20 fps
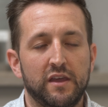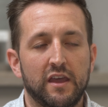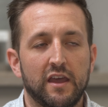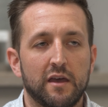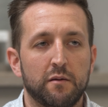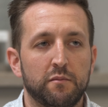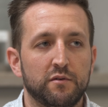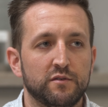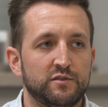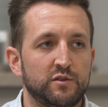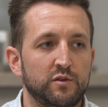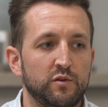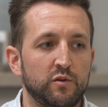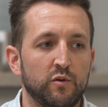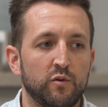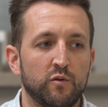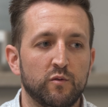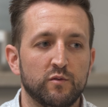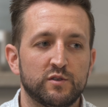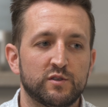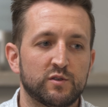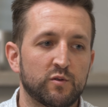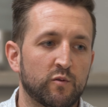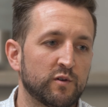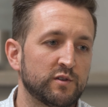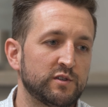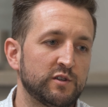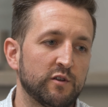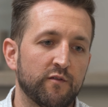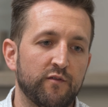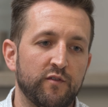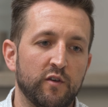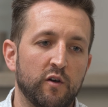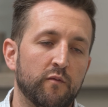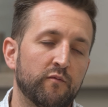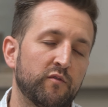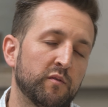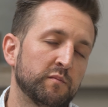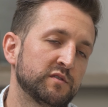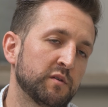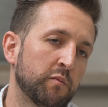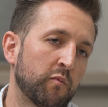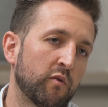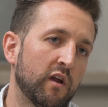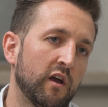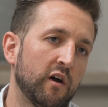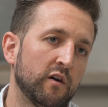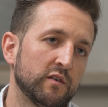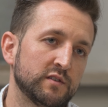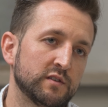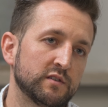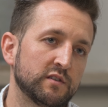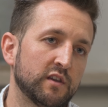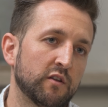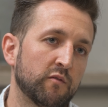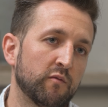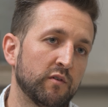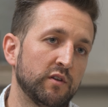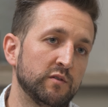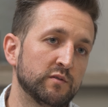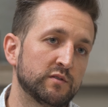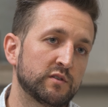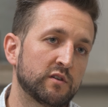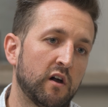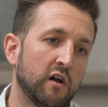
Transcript: Being able to source your film from somewhere else is going to reduce